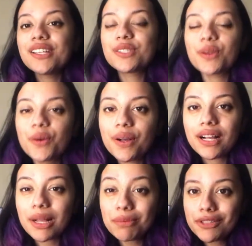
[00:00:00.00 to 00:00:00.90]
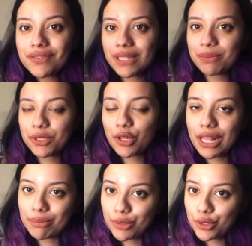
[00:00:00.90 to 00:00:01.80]
So a couple of tips to
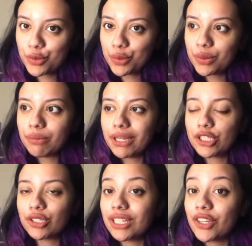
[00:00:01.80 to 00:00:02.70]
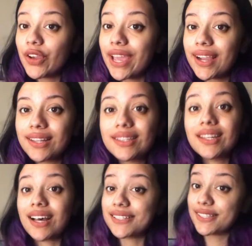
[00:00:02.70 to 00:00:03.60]
help you make sure that your hair color
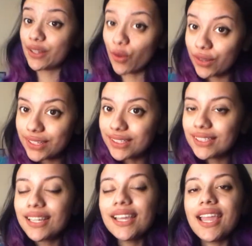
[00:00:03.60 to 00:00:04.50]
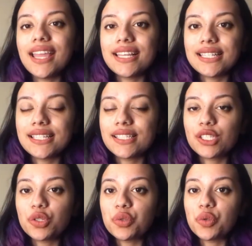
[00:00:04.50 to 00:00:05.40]
lasts longer is
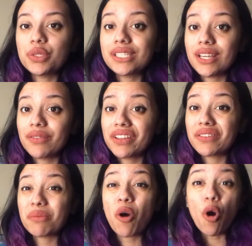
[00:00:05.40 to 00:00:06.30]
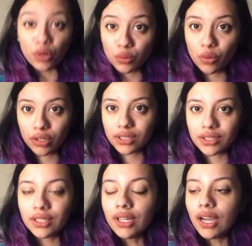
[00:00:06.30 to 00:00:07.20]
to stay away from hot water.
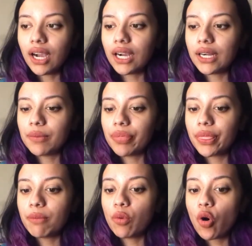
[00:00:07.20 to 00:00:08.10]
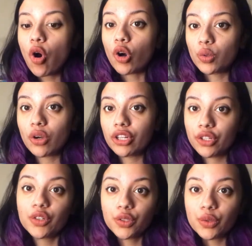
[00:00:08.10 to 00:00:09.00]
The more hot water
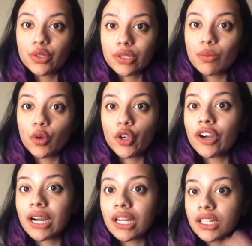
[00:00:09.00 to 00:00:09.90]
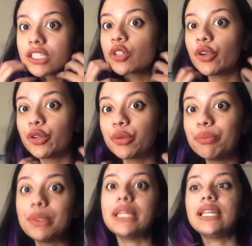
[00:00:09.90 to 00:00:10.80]
you use, the more your color is going to
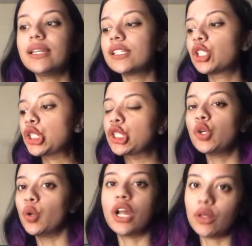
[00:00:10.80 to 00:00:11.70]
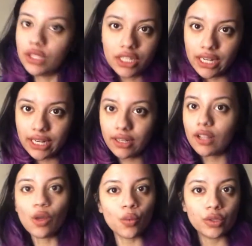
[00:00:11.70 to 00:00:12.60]
bleed and just go down the drain
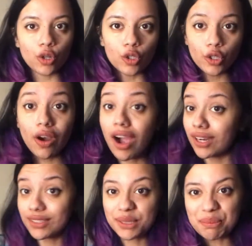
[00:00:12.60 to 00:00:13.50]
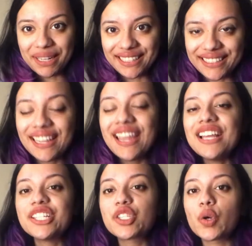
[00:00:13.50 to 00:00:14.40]
along with all your hard-earned money.
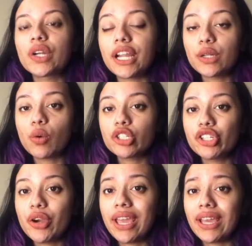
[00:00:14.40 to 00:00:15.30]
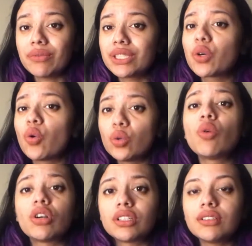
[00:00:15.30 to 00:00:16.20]
So try to wash your hair with cold
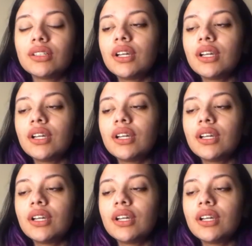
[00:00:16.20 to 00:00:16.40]
water.